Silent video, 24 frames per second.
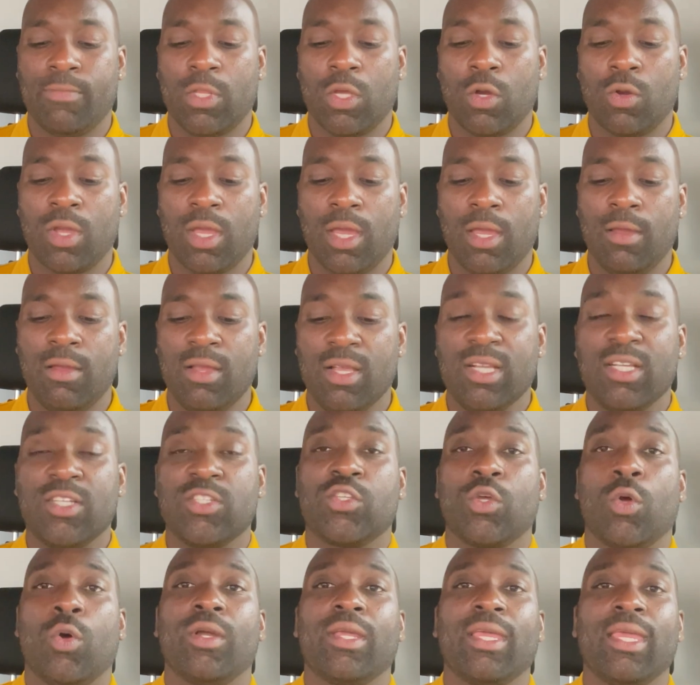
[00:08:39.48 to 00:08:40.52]
Okay,
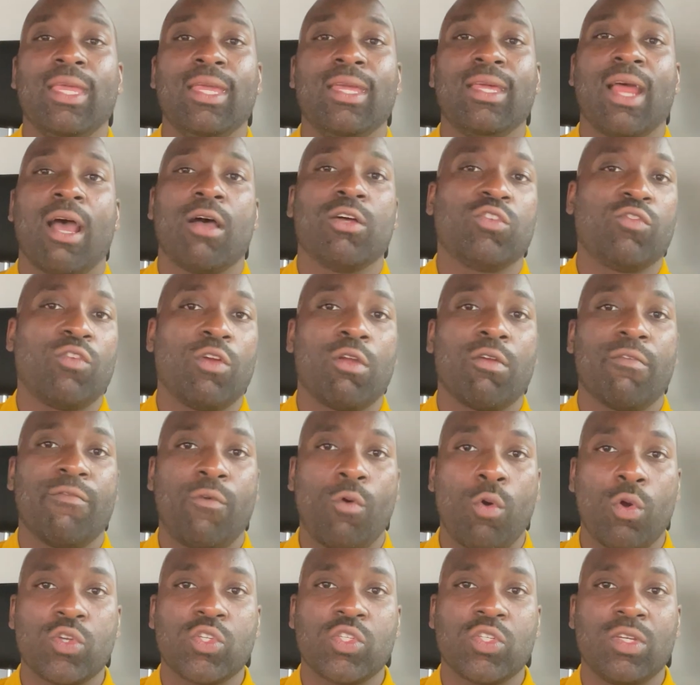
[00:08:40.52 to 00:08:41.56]
so again, I was very
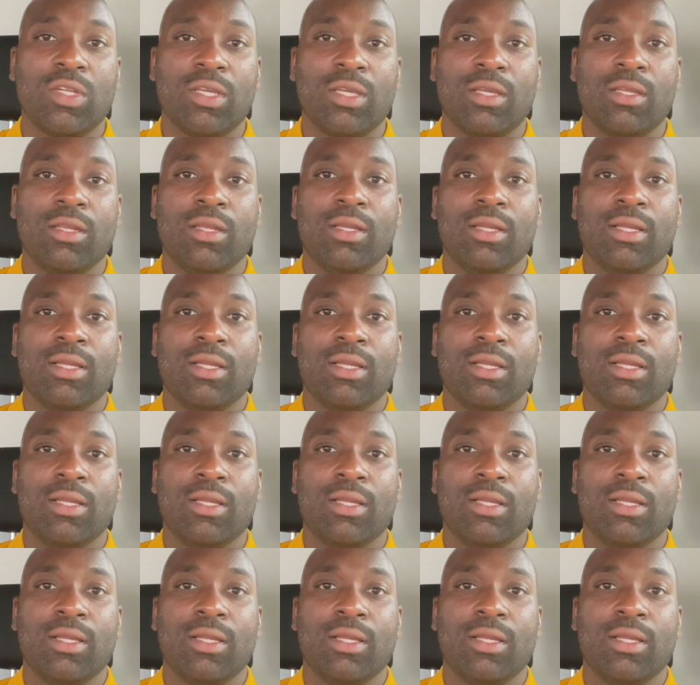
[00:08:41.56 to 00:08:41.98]
fortunate.